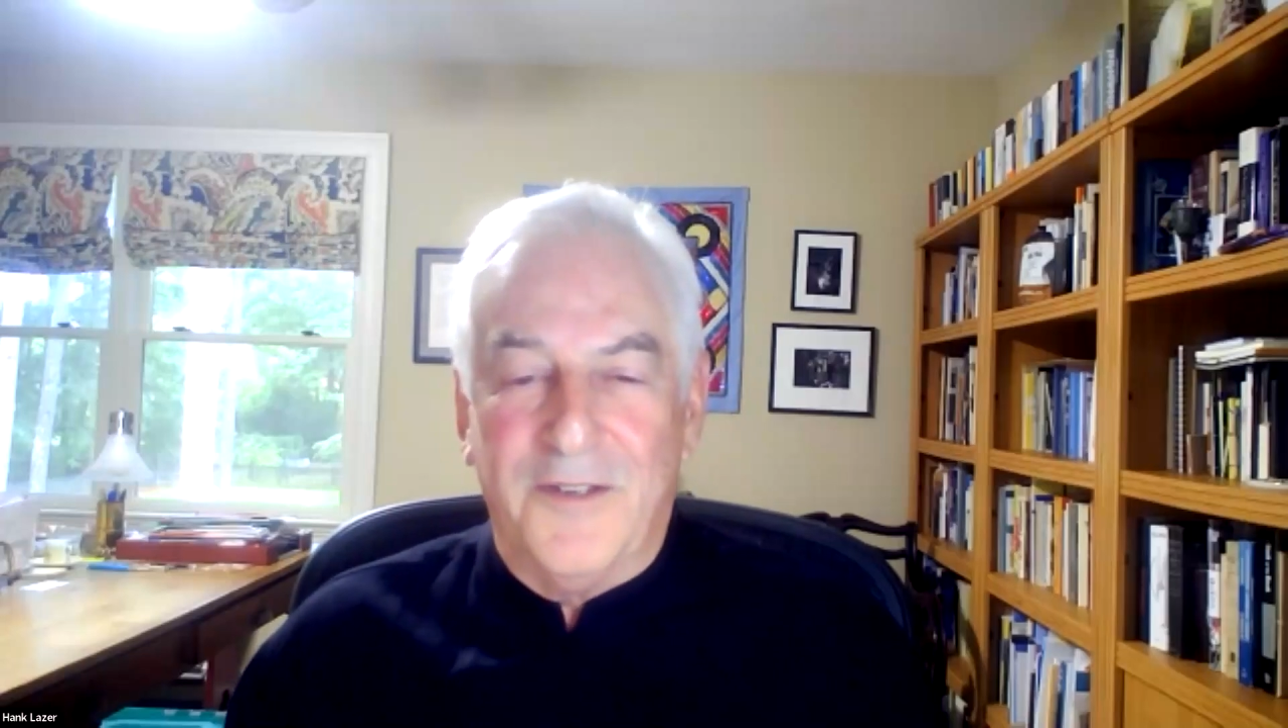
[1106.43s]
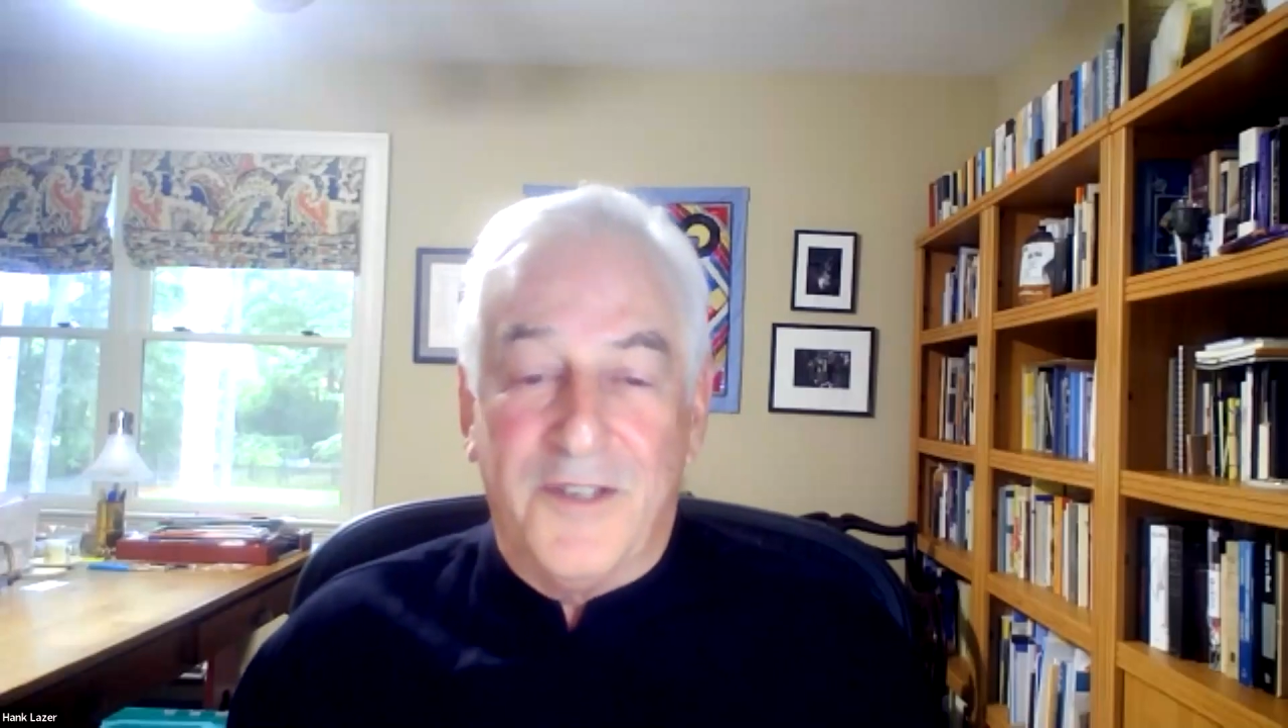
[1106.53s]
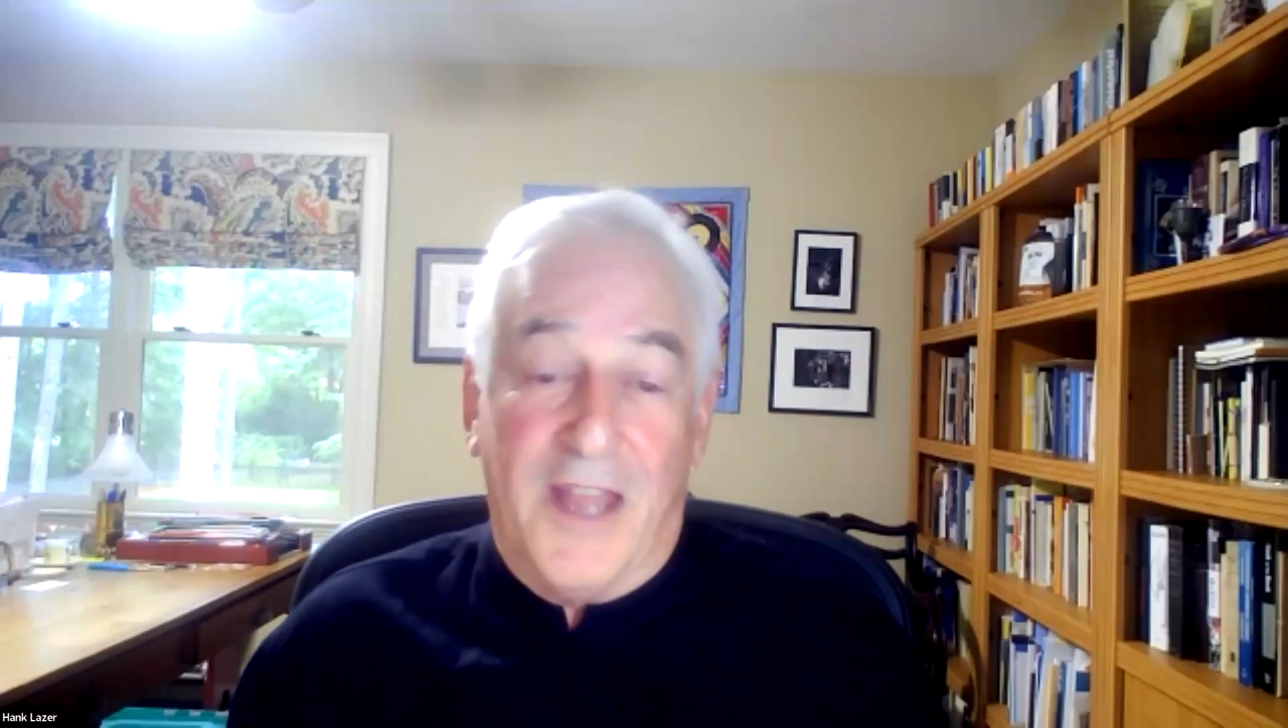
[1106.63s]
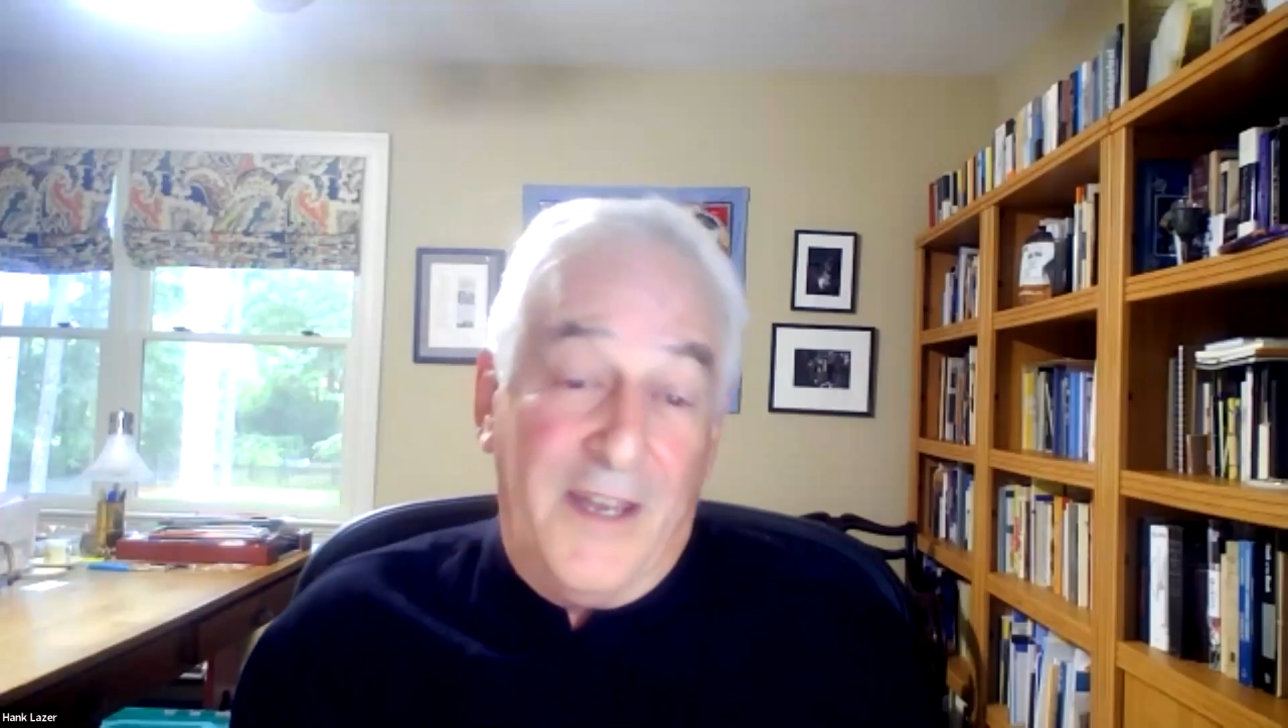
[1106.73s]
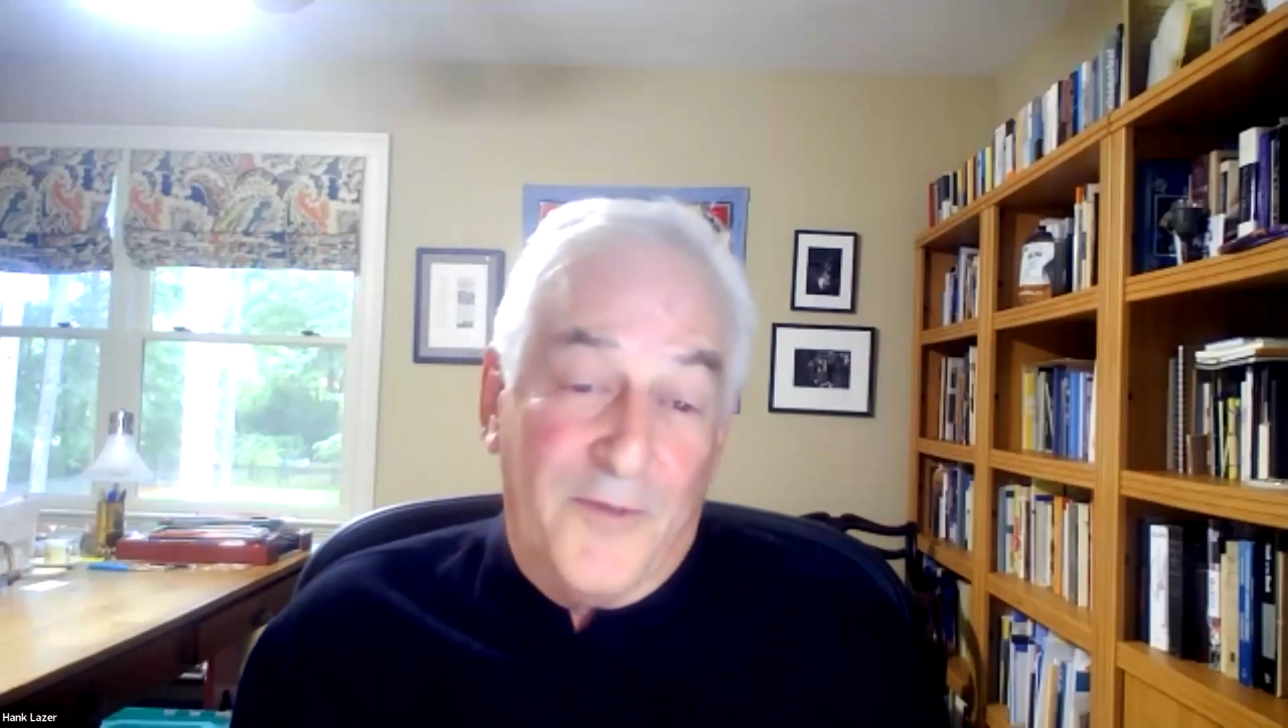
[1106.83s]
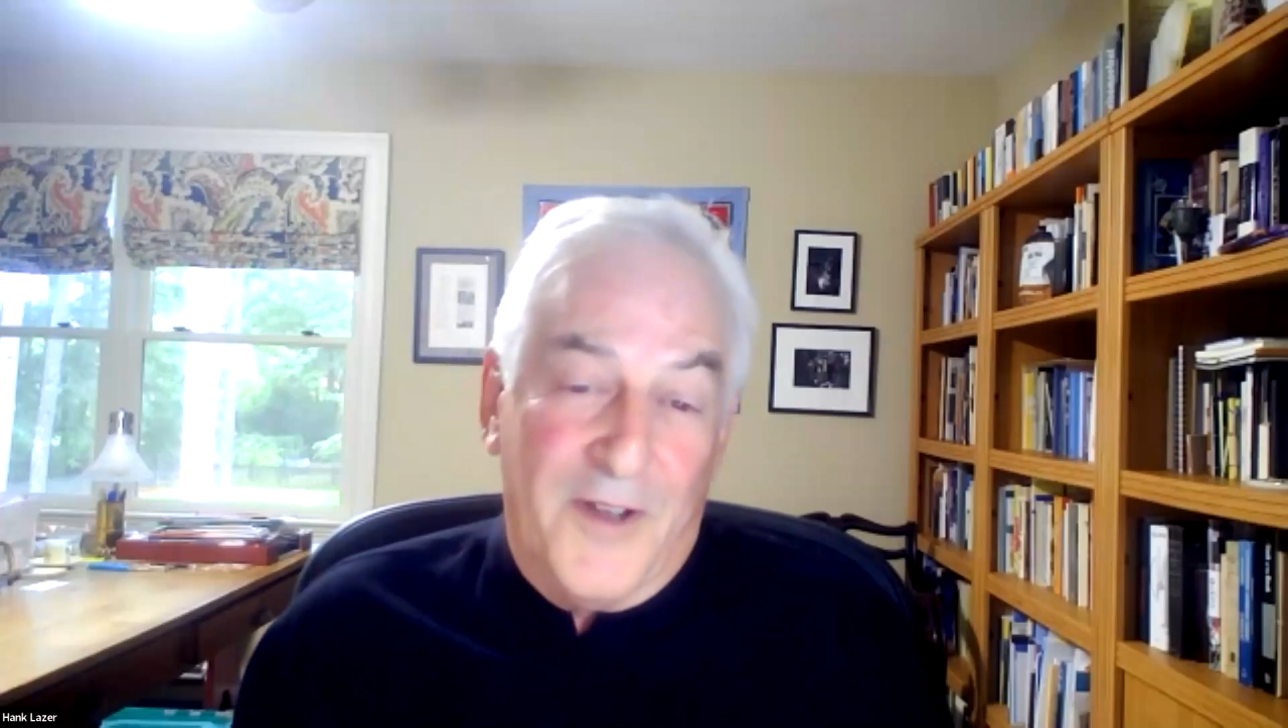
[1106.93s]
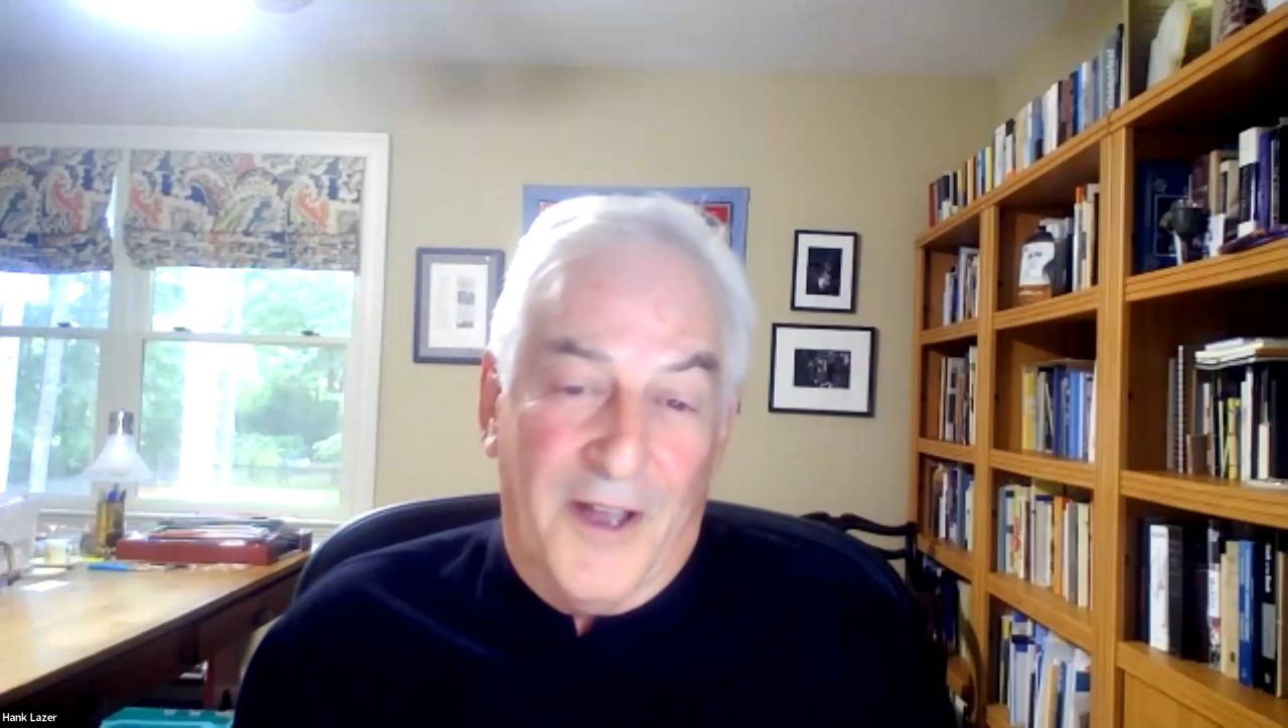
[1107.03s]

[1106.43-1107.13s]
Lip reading: study of